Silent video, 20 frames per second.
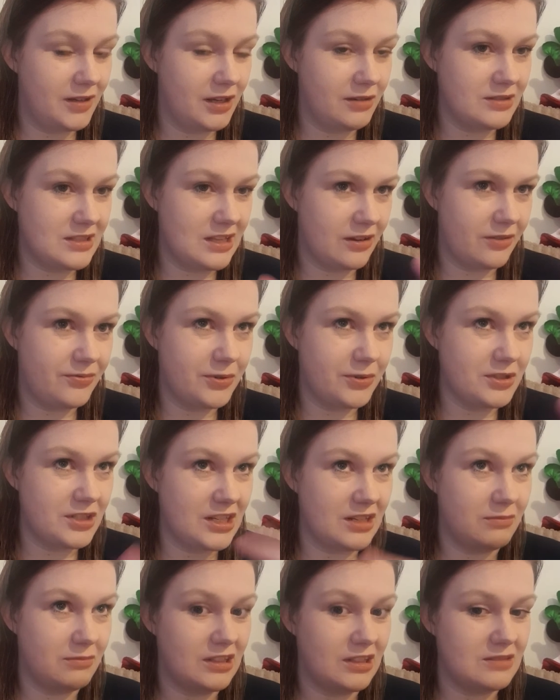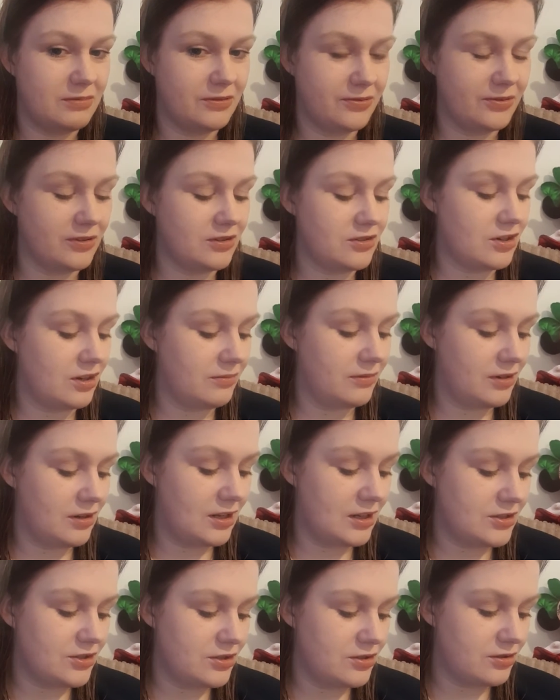was like 14 months before the tribunal
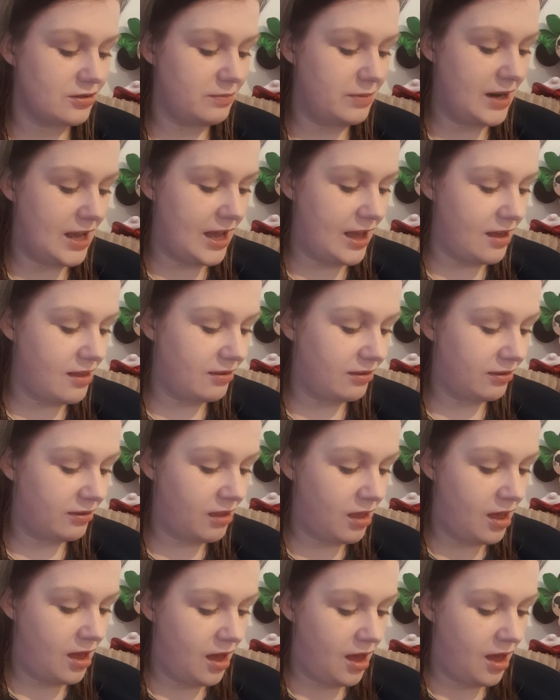actually took place.